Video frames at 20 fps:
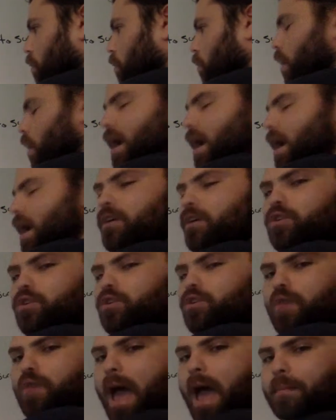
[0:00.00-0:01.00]
where do
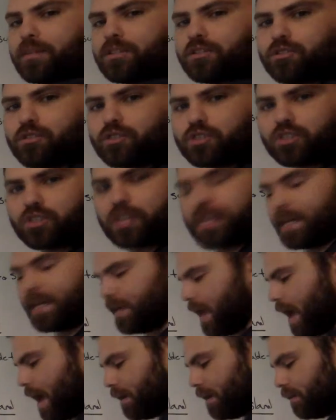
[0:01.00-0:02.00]
rabbits usually
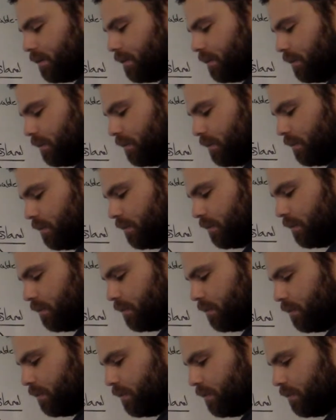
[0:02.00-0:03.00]
get
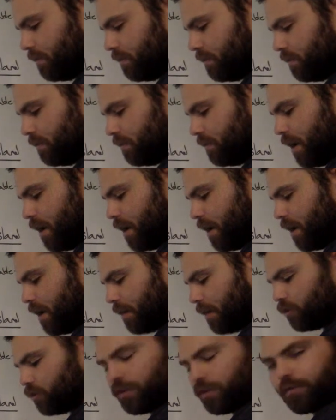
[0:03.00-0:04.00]
their
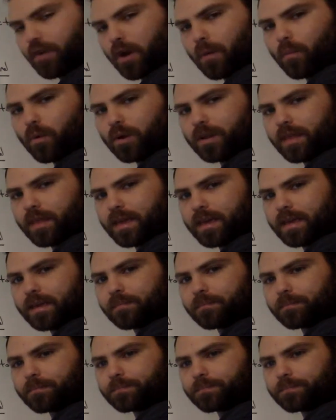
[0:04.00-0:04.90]
energy from? What do they eat?